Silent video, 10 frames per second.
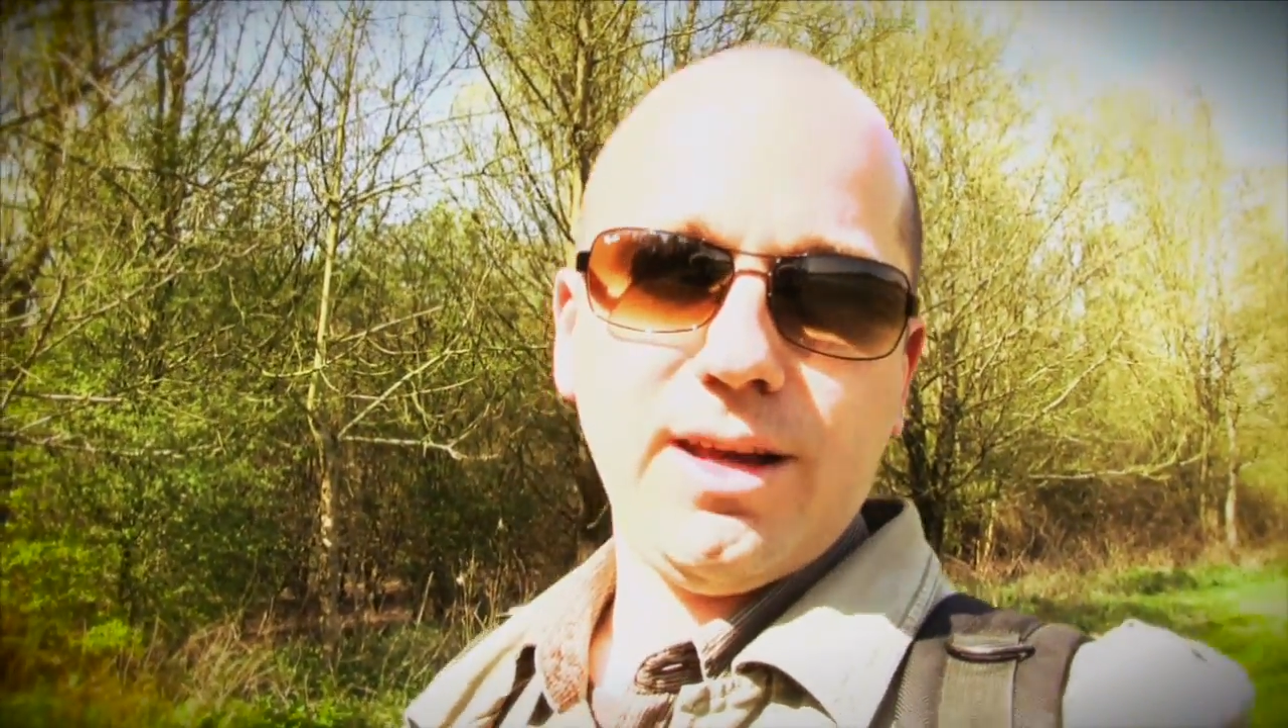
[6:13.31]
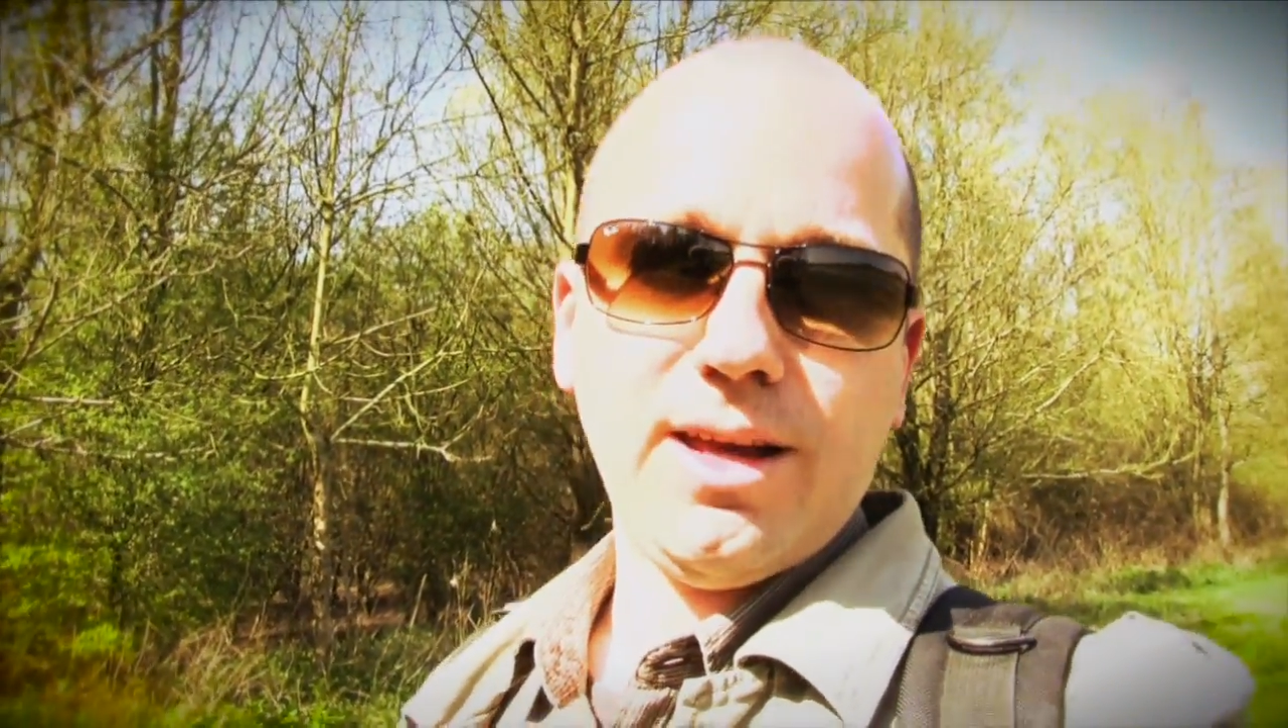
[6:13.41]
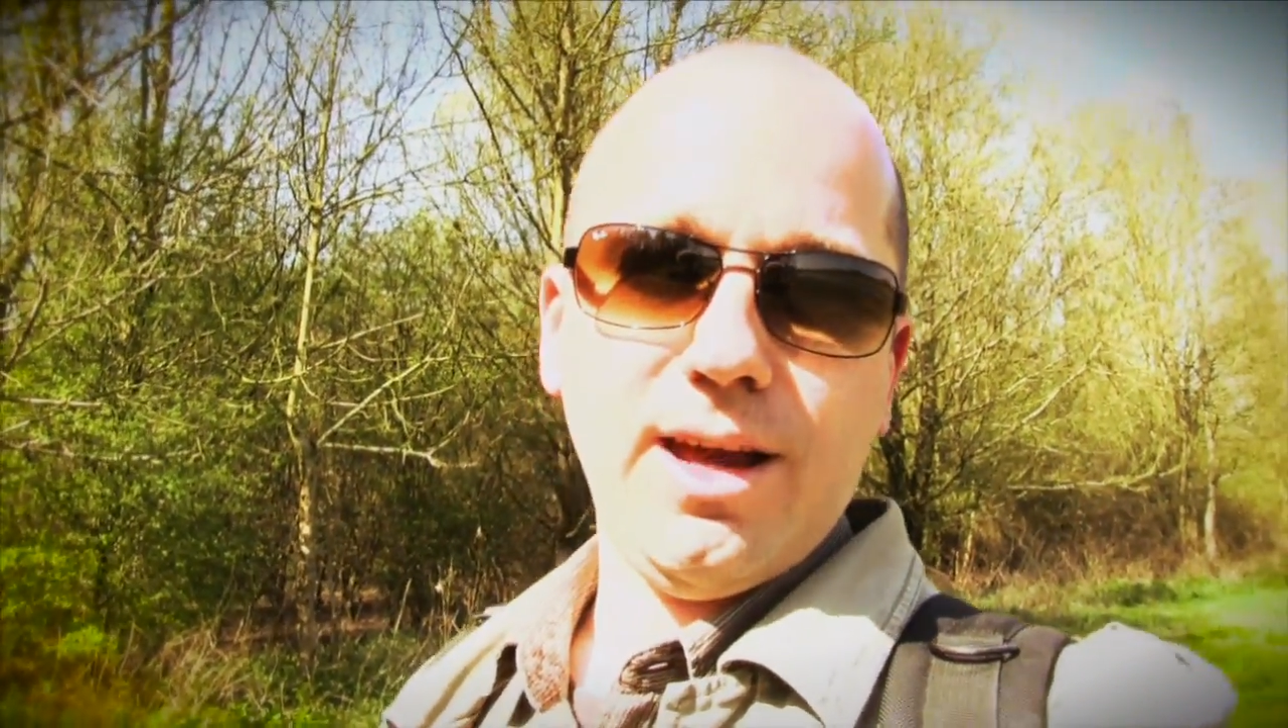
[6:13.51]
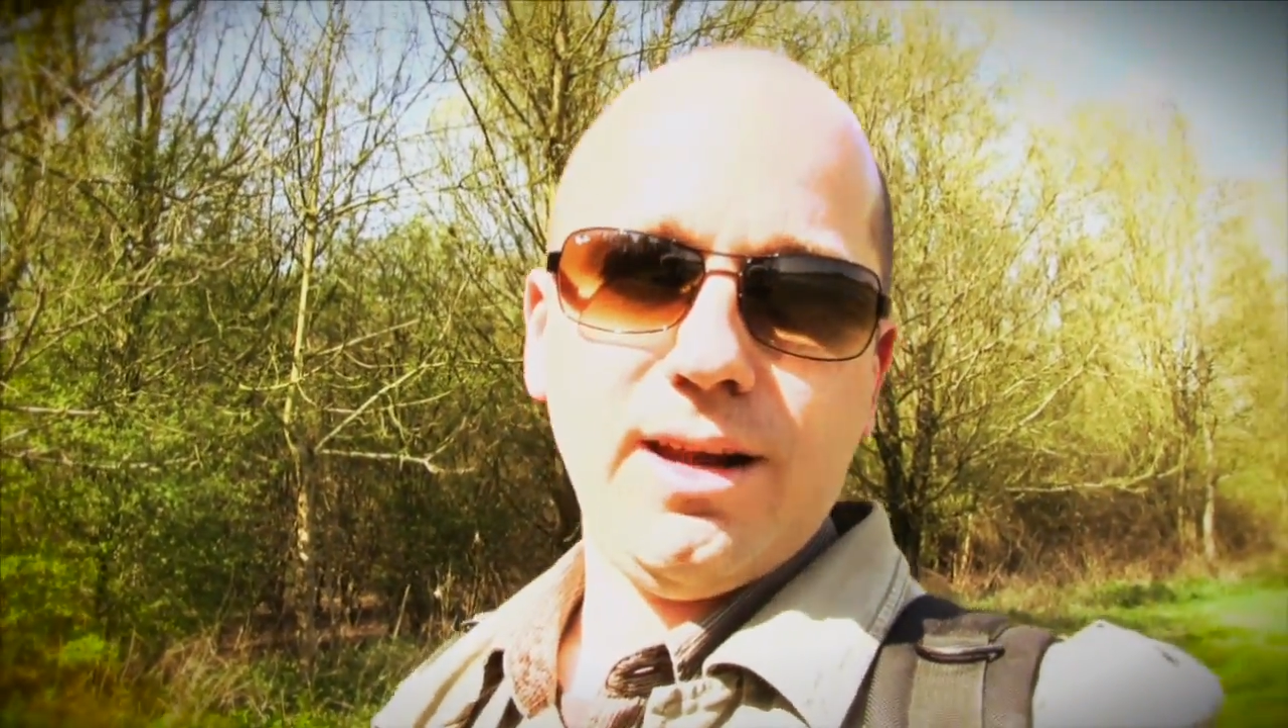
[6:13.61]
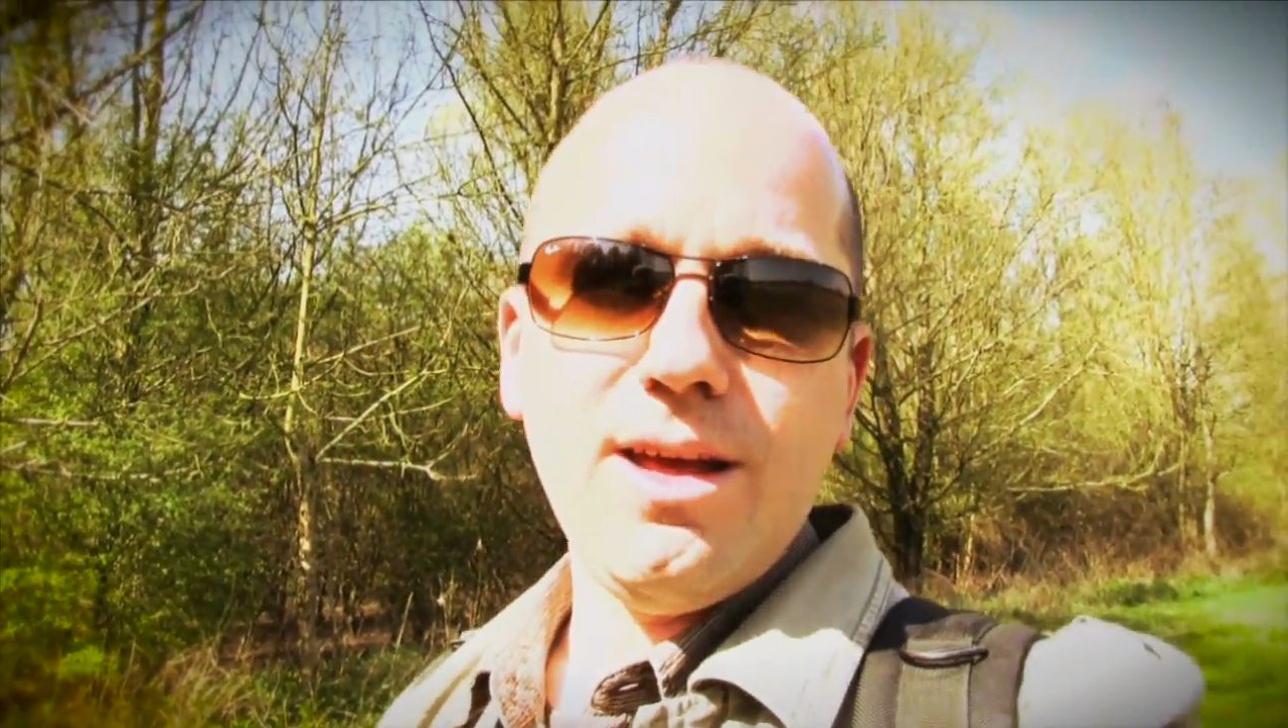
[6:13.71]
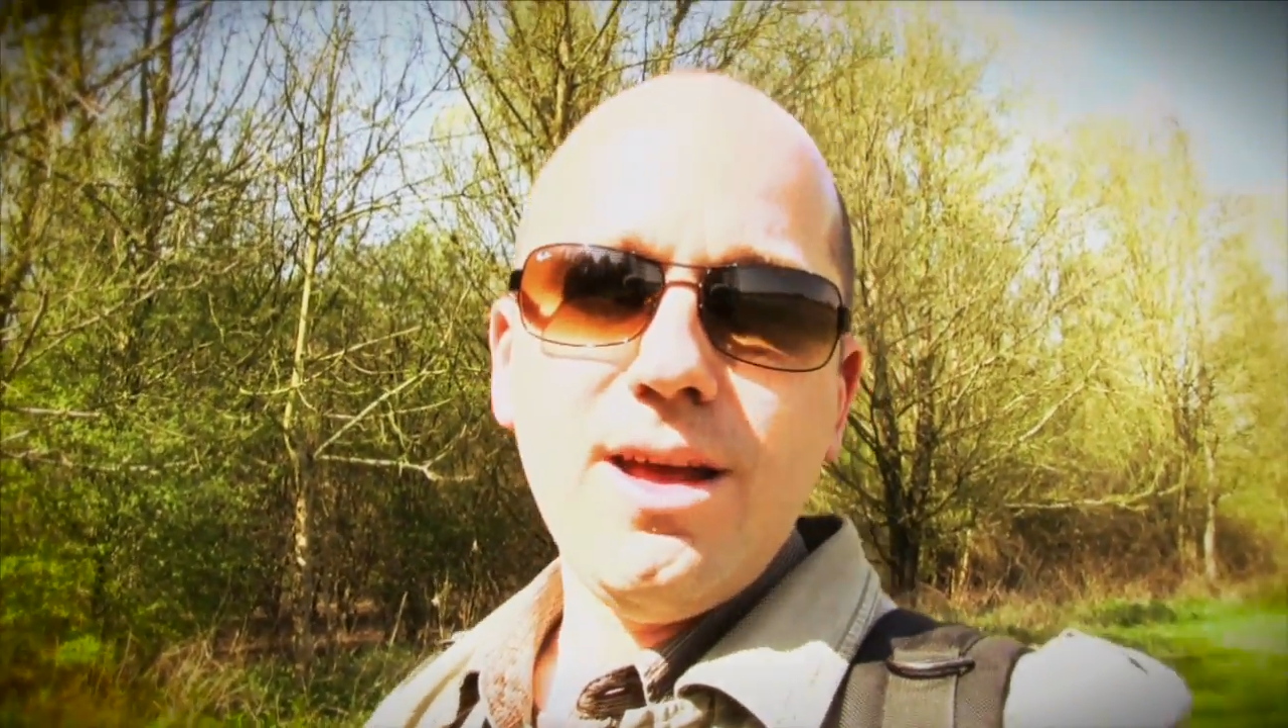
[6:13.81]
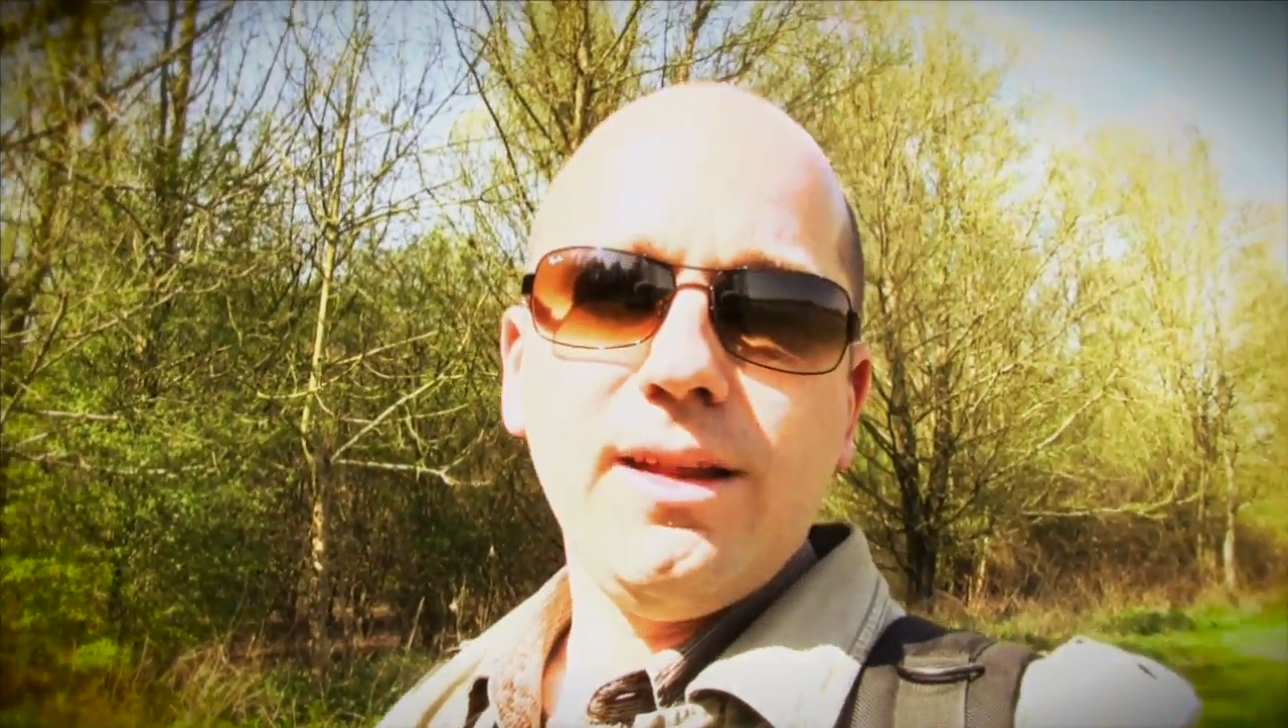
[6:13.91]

they can.